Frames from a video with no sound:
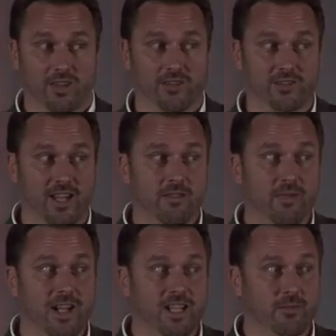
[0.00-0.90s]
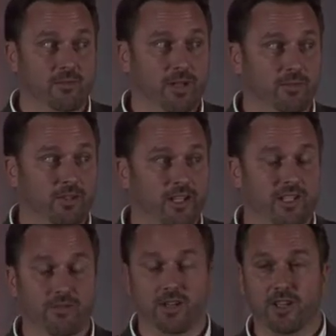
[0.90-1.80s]
It's data mining about people like
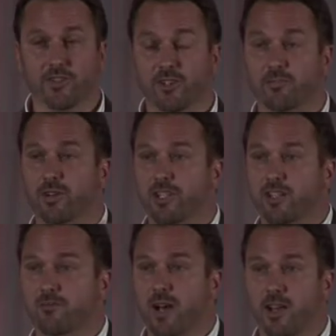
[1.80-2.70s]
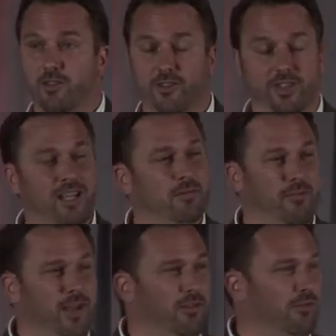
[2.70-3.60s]
you and instant predictive models. It takes them
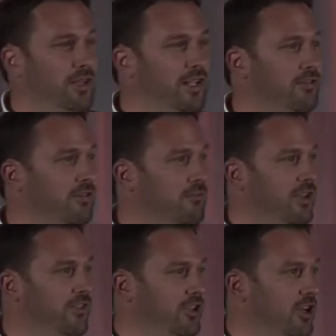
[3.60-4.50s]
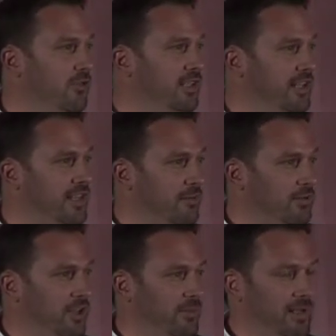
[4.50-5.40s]
about a week or a month to collate that,
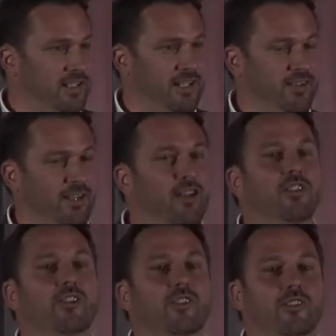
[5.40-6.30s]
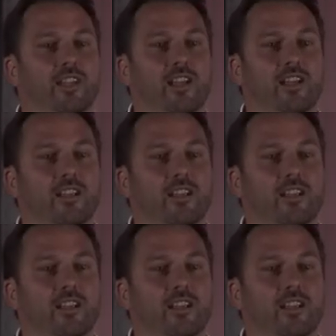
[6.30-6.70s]
put that back together. How long does it take?